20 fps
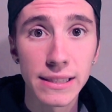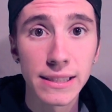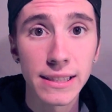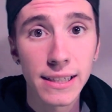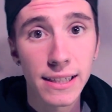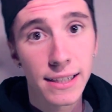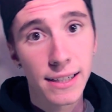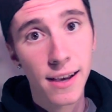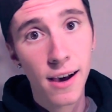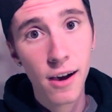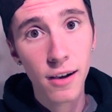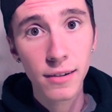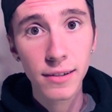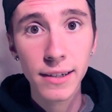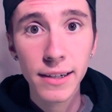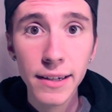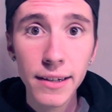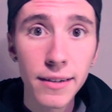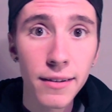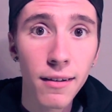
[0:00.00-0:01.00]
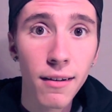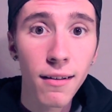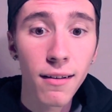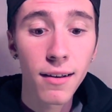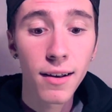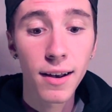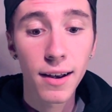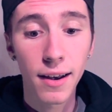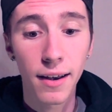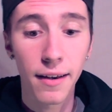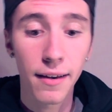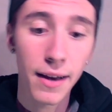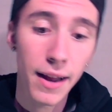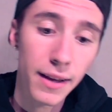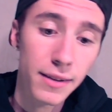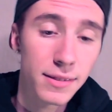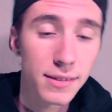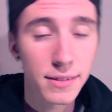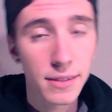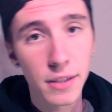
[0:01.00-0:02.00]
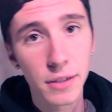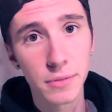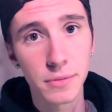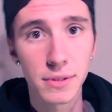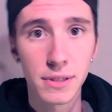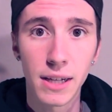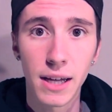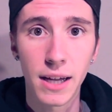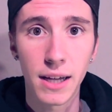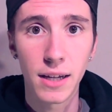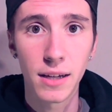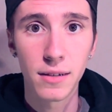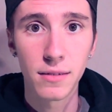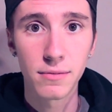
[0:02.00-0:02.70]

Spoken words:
See y'all here next Tuesday.